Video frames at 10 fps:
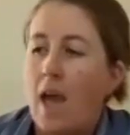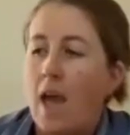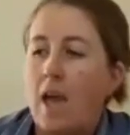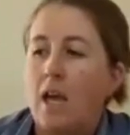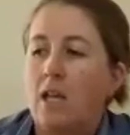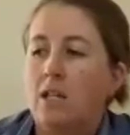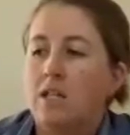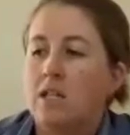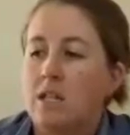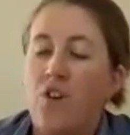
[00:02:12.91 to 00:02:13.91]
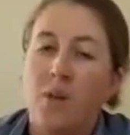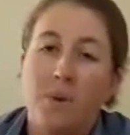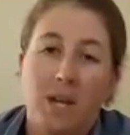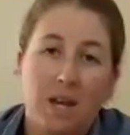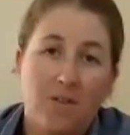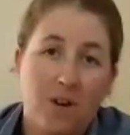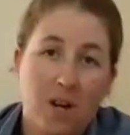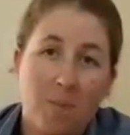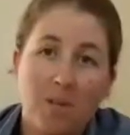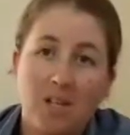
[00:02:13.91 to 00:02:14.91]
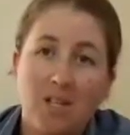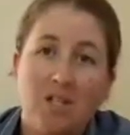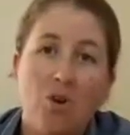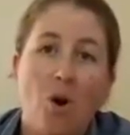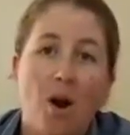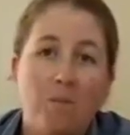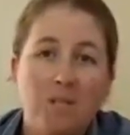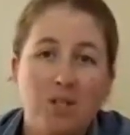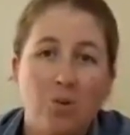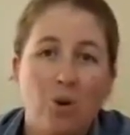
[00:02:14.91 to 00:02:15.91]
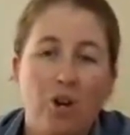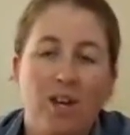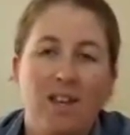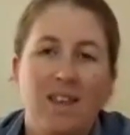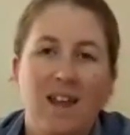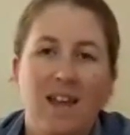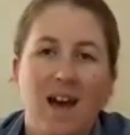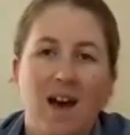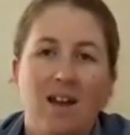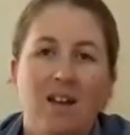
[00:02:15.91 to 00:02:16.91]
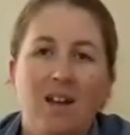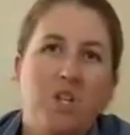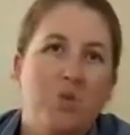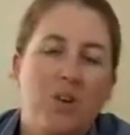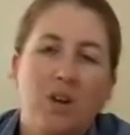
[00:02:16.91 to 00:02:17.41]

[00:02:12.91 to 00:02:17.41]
And I've only been here for a couple of years, so I'm still working that out because